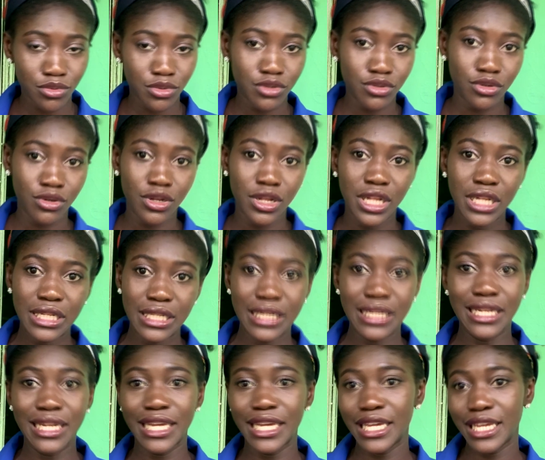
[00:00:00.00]
to
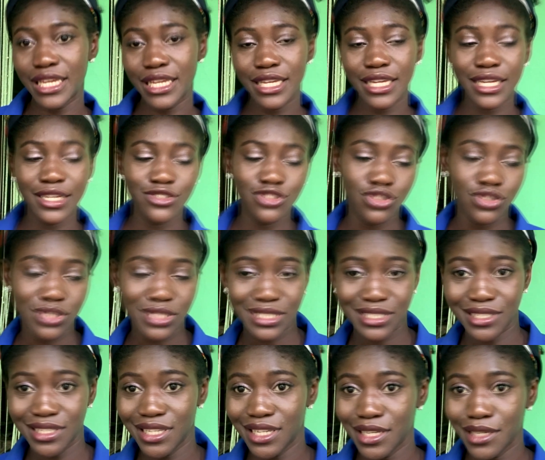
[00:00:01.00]
lay and just
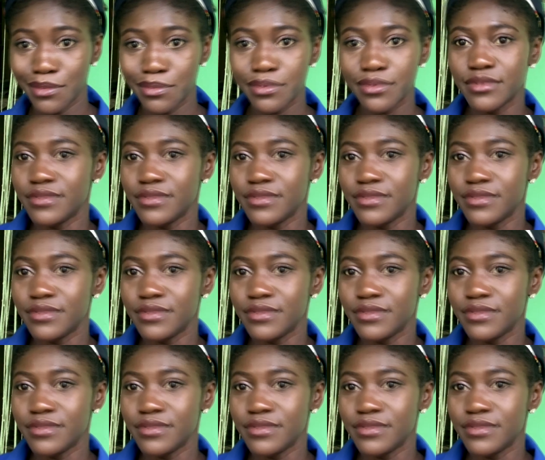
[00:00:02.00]
sleep.